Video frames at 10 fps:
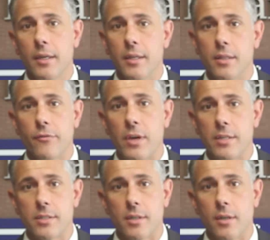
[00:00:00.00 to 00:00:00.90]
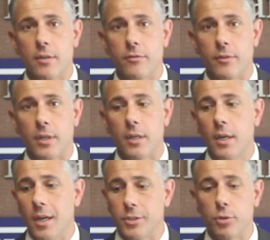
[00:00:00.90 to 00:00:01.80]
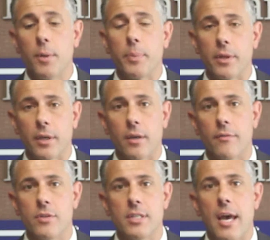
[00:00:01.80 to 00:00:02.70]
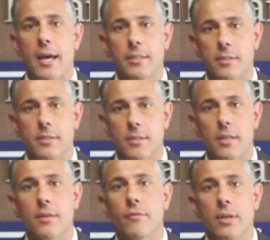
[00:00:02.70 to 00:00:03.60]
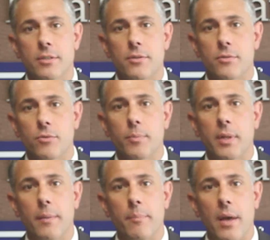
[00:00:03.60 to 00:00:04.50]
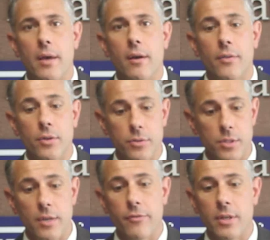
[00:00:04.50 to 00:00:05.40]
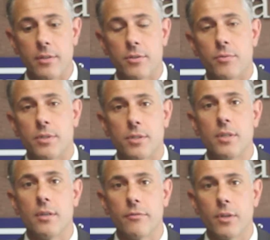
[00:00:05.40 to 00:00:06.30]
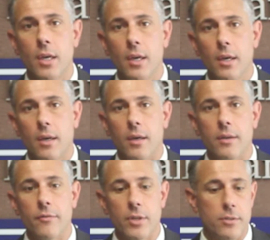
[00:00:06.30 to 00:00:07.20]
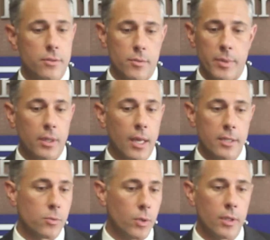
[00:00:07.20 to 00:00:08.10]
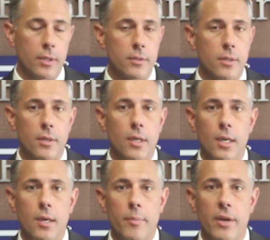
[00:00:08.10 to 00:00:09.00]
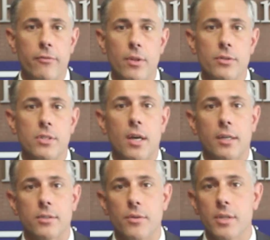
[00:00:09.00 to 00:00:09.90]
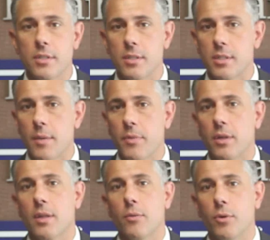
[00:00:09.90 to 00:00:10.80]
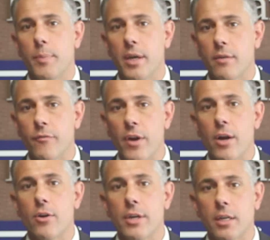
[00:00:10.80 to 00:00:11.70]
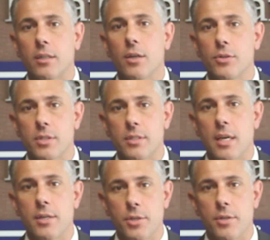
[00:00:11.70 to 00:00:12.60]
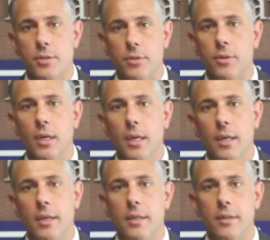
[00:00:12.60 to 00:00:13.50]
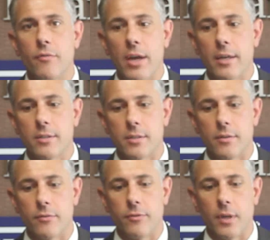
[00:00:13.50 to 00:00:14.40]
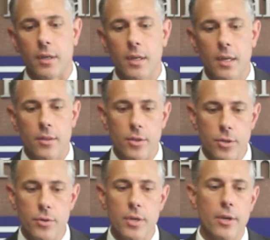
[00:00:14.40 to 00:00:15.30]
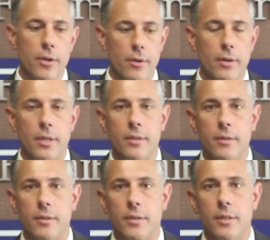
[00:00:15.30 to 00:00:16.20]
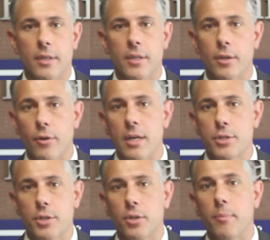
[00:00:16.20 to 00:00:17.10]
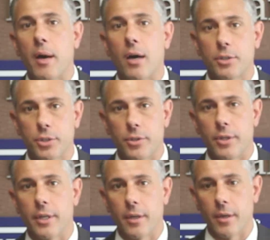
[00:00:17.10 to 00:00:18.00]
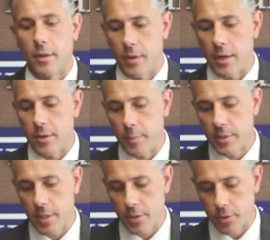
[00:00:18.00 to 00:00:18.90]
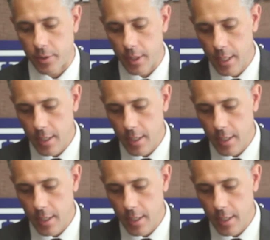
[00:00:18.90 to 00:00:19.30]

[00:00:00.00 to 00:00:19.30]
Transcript: in the face of a tripling of the taxes that investors will pay on those dividends received. Investors will be less willing to pay for those stocks. So this is something that we're paying very close attention to in advance of the new year and congressional posturing around a potential